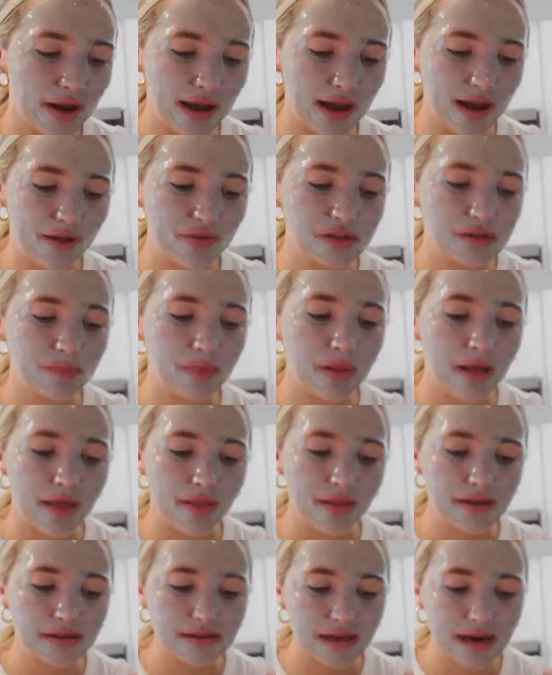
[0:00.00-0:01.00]
I have this
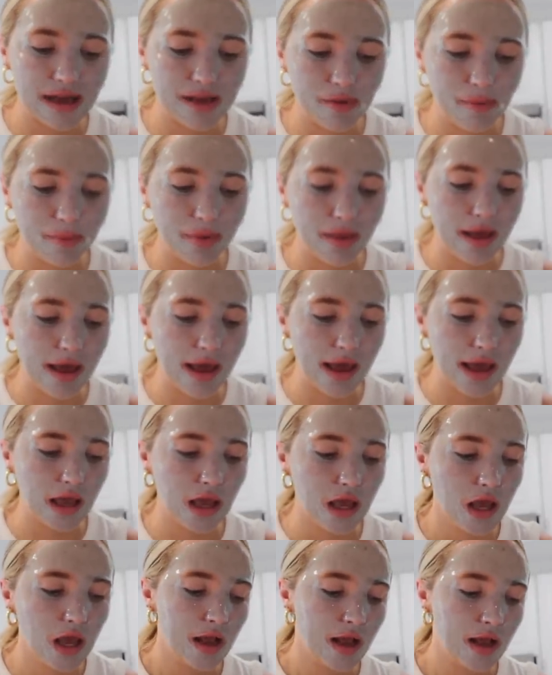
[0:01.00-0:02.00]
playlist that I've been
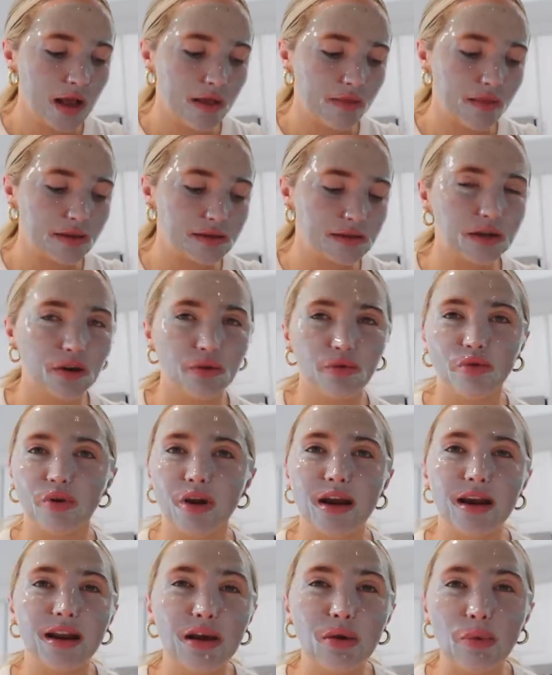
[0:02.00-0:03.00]
playing. It's like a
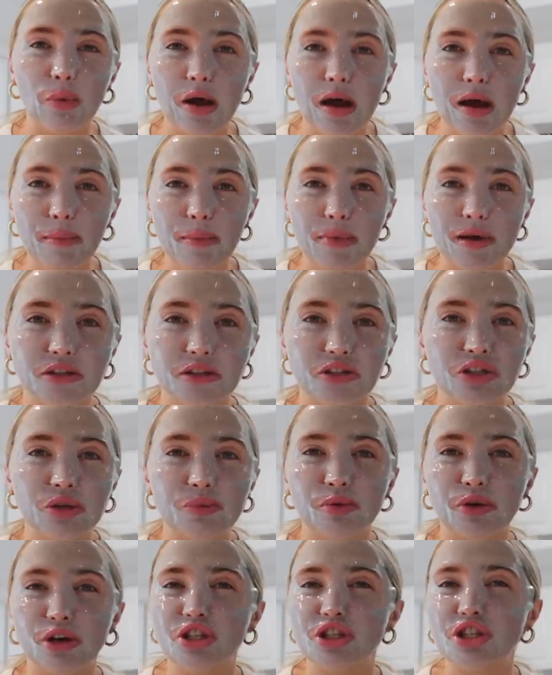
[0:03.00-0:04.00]
reading one,
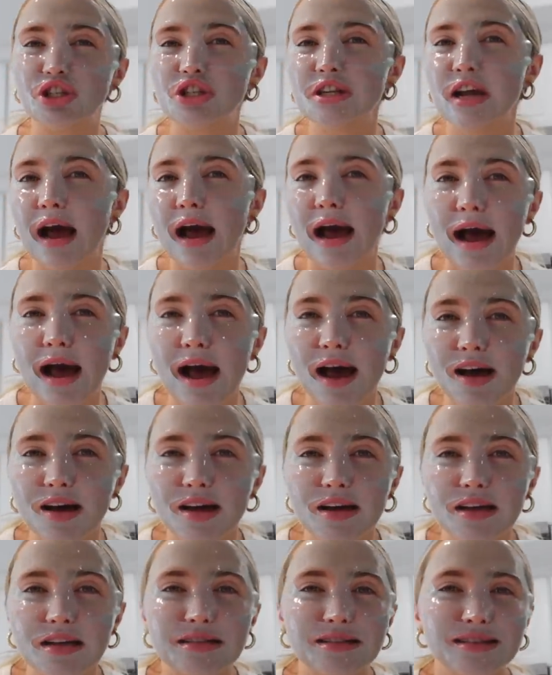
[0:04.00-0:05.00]
super
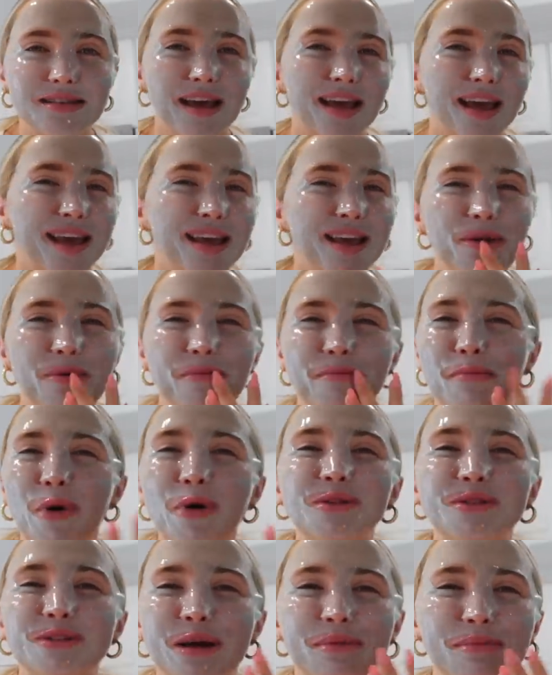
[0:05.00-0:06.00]
jazz. Like, you know,
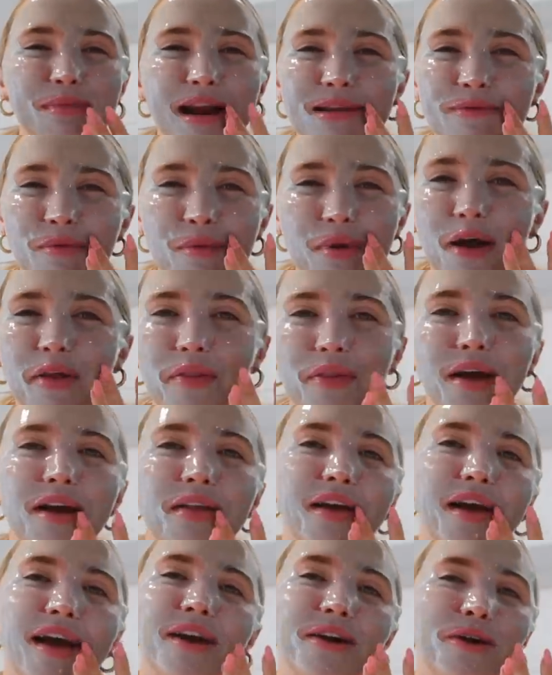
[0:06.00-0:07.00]
Mozart might even be on there.
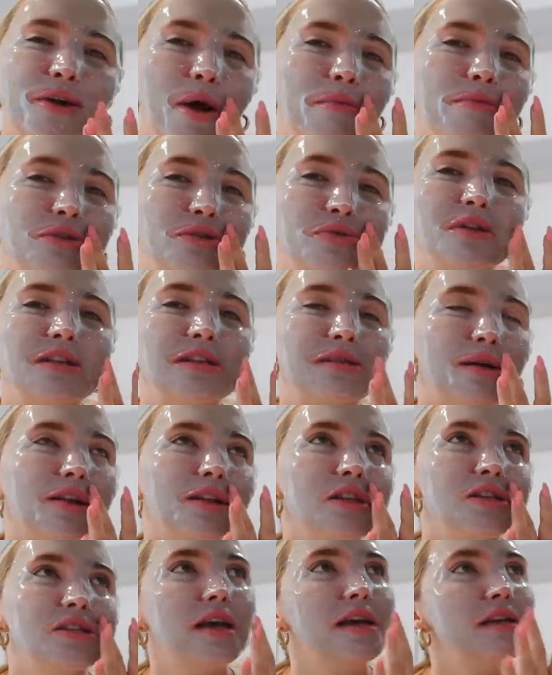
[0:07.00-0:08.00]
Like, I don't know. I'm just really smart
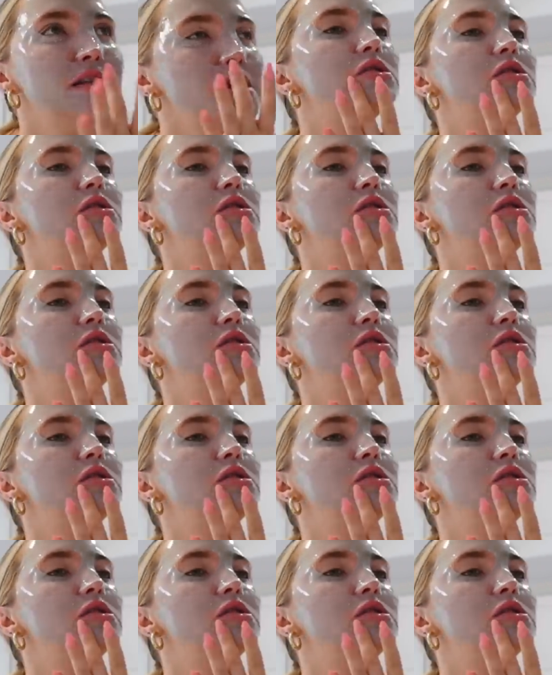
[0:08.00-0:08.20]
these days.